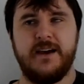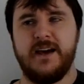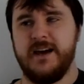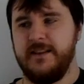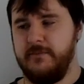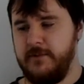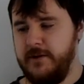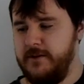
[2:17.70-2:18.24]

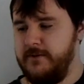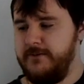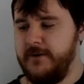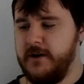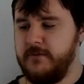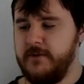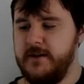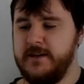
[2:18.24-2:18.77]
And the one on the
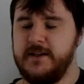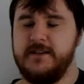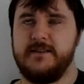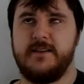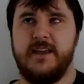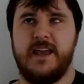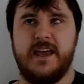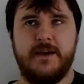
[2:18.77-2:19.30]
far right is
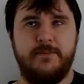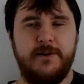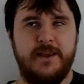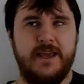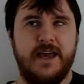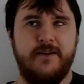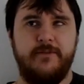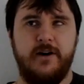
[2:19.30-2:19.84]
the
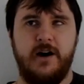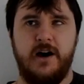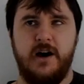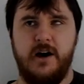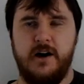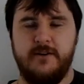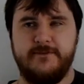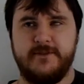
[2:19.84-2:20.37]
happily ever
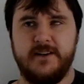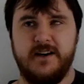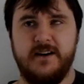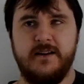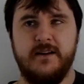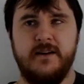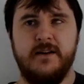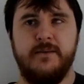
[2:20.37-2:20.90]
after
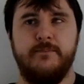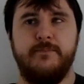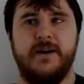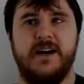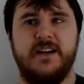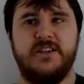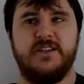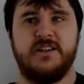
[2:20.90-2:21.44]

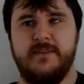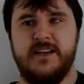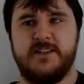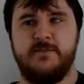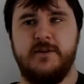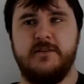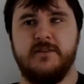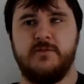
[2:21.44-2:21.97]
badge. That's
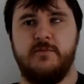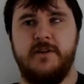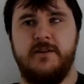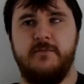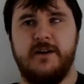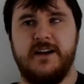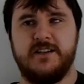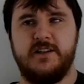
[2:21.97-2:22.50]
because
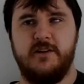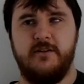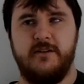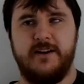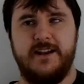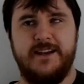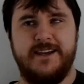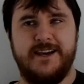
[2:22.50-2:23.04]
we actually
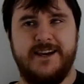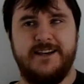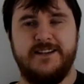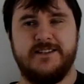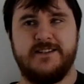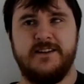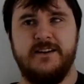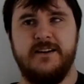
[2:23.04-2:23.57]
got
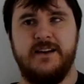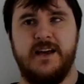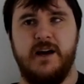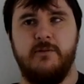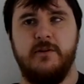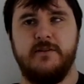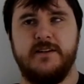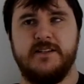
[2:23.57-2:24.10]
engaged
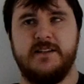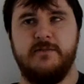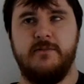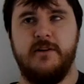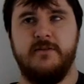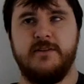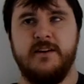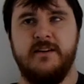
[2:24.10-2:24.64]
at Walt Disney
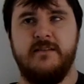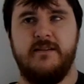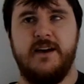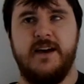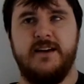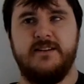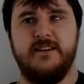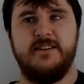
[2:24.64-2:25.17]
World,
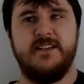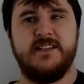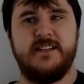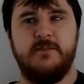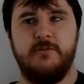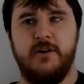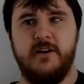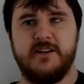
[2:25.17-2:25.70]
and
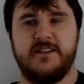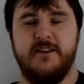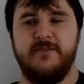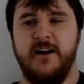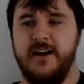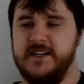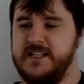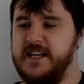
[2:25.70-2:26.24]
Disney were nice
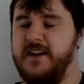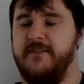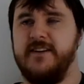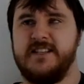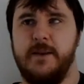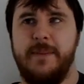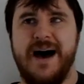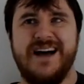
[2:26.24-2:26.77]
enough to give
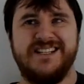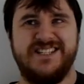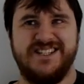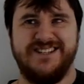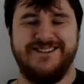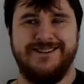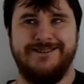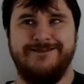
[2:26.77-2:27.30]
us a
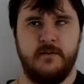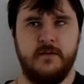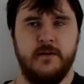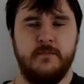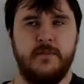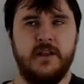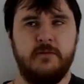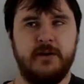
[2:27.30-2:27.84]
badge.
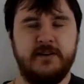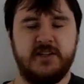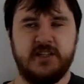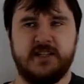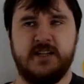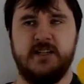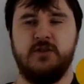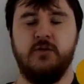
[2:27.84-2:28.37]
By the way,
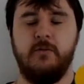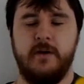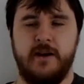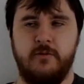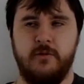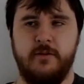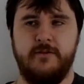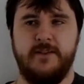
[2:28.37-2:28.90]
just in case you're
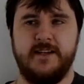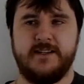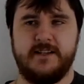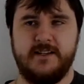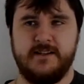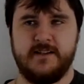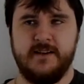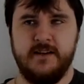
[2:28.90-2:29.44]
wondering what this
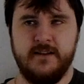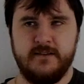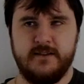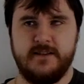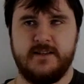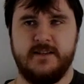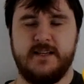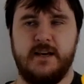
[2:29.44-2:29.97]
is
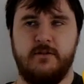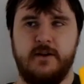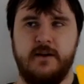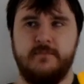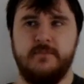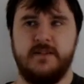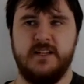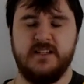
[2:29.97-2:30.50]

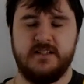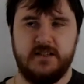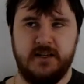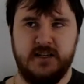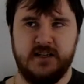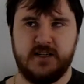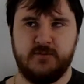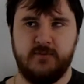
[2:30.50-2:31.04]
our
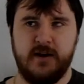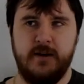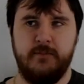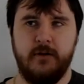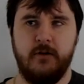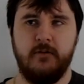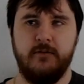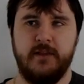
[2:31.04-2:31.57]
Disney spray
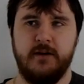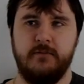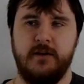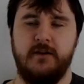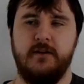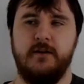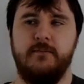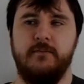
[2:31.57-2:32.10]
bottle that
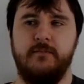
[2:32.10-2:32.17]
we